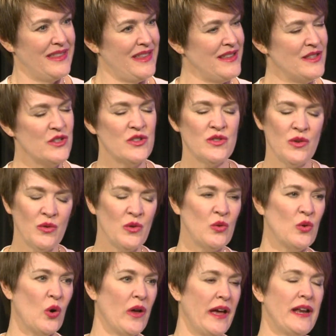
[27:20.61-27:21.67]
That's so
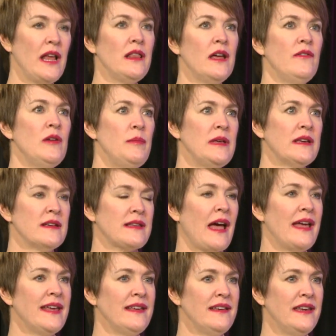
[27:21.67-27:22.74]
cool. And I love it because
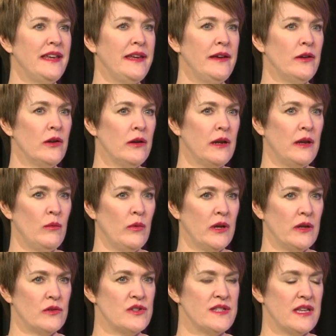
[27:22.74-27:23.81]
I can hear in
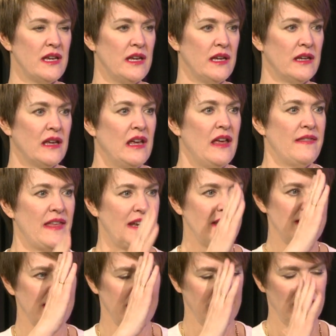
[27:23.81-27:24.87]
what you're saying that
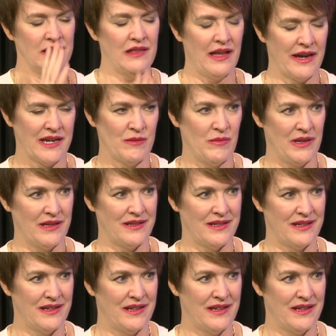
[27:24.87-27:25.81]
it's in alignment.